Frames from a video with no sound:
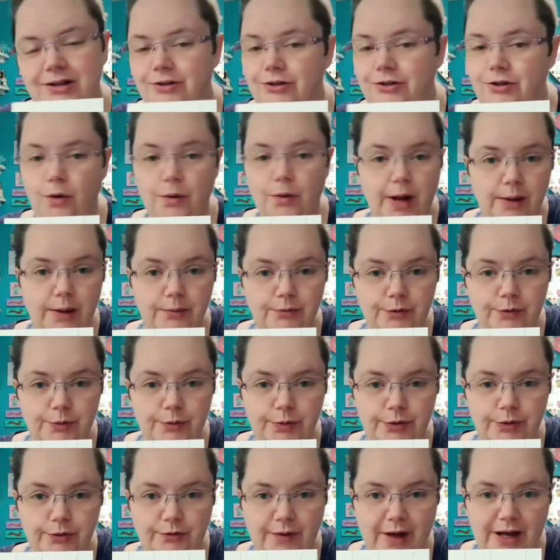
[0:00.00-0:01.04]
Don't aim for
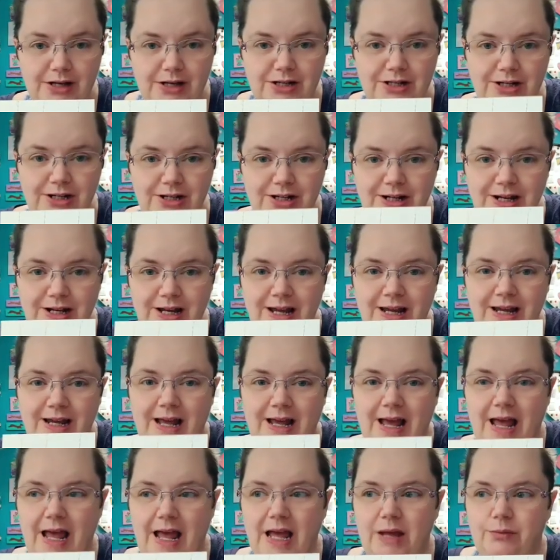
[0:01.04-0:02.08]
perfection.
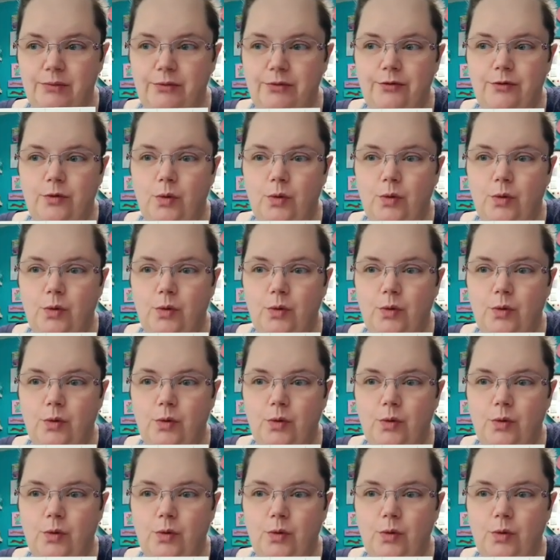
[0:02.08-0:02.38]
Aim